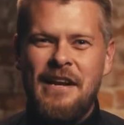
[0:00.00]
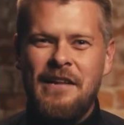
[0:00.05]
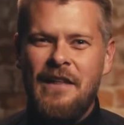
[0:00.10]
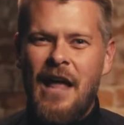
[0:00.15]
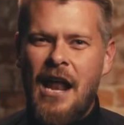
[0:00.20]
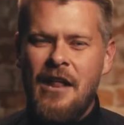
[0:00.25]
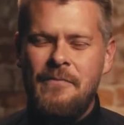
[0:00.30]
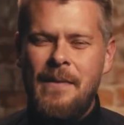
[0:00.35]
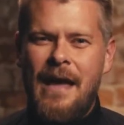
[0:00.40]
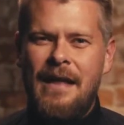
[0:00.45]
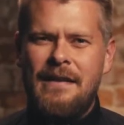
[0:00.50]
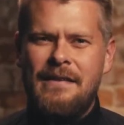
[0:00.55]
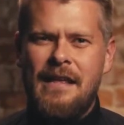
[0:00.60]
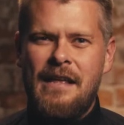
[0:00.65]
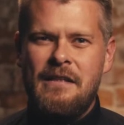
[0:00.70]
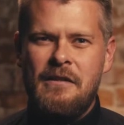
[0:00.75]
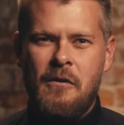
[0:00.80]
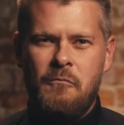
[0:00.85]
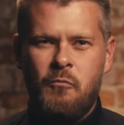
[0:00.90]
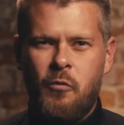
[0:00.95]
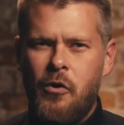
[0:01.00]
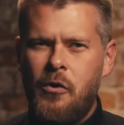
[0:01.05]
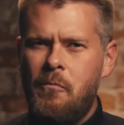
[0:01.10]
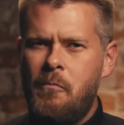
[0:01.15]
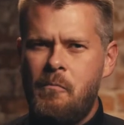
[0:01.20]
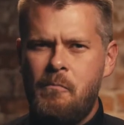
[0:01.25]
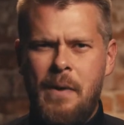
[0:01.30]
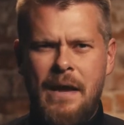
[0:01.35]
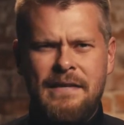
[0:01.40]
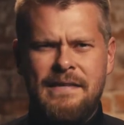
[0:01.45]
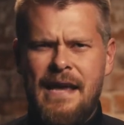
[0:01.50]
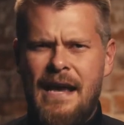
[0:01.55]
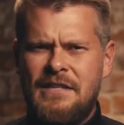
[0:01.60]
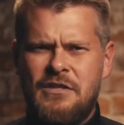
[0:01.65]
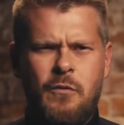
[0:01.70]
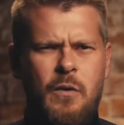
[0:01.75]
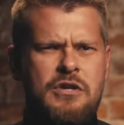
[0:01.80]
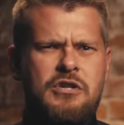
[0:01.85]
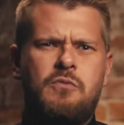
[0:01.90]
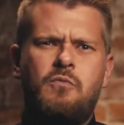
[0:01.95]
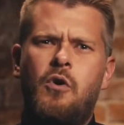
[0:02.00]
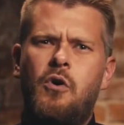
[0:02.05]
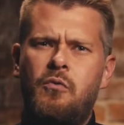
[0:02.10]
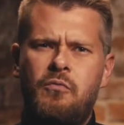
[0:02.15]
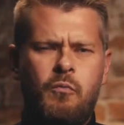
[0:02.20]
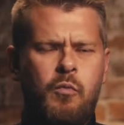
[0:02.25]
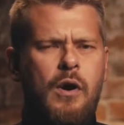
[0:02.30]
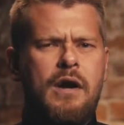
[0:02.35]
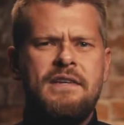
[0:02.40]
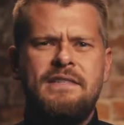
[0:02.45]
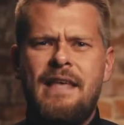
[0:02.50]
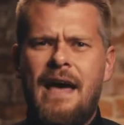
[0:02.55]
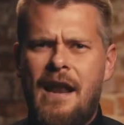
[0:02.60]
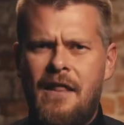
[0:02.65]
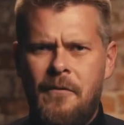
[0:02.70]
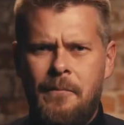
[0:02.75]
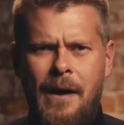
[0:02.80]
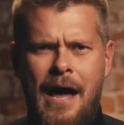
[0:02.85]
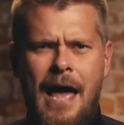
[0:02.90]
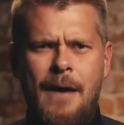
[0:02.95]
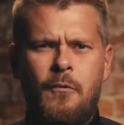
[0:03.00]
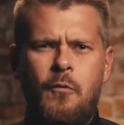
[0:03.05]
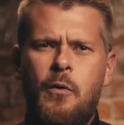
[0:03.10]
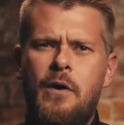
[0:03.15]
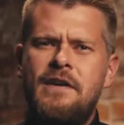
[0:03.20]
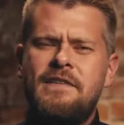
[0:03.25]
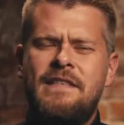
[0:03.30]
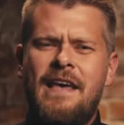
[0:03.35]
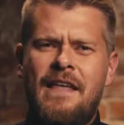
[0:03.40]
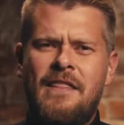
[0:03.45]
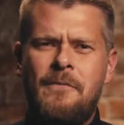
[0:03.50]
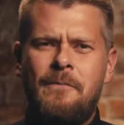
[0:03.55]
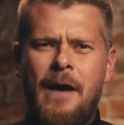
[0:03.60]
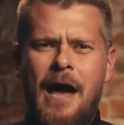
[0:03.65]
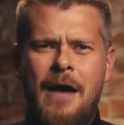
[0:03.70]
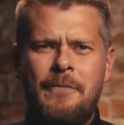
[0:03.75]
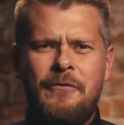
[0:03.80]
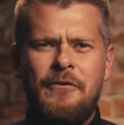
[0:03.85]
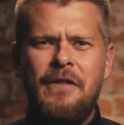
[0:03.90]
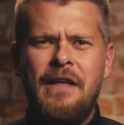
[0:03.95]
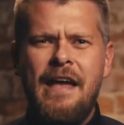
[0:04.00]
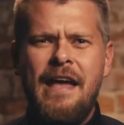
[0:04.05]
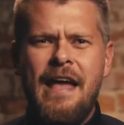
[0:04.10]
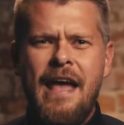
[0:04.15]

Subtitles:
A lot of them were basically asking the question, well, where is that in the Bible? Where is that in the Bible?